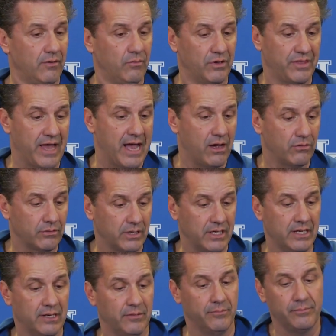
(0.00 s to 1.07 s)
Without
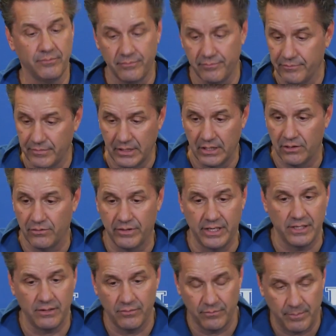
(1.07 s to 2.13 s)
him, you know,
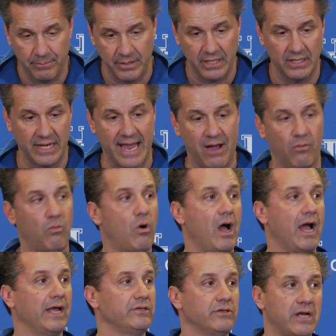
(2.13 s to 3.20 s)
they being that
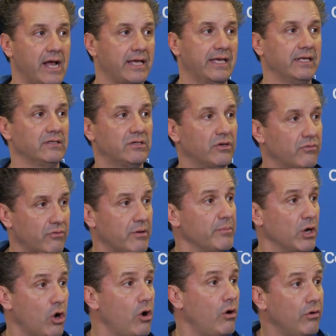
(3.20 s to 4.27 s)
wide, you're not getting to the rim
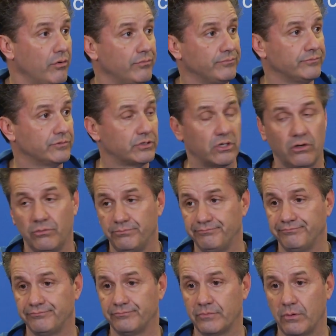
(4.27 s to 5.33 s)
at all. So
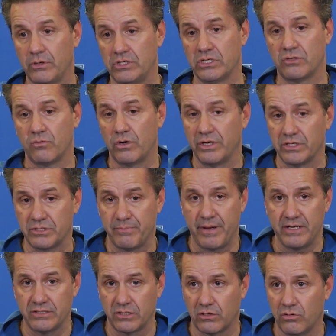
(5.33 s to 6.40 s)
we just wanted to
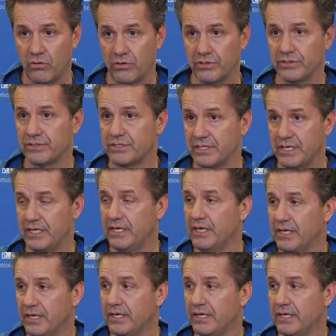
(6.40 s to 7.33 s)
space the court and see.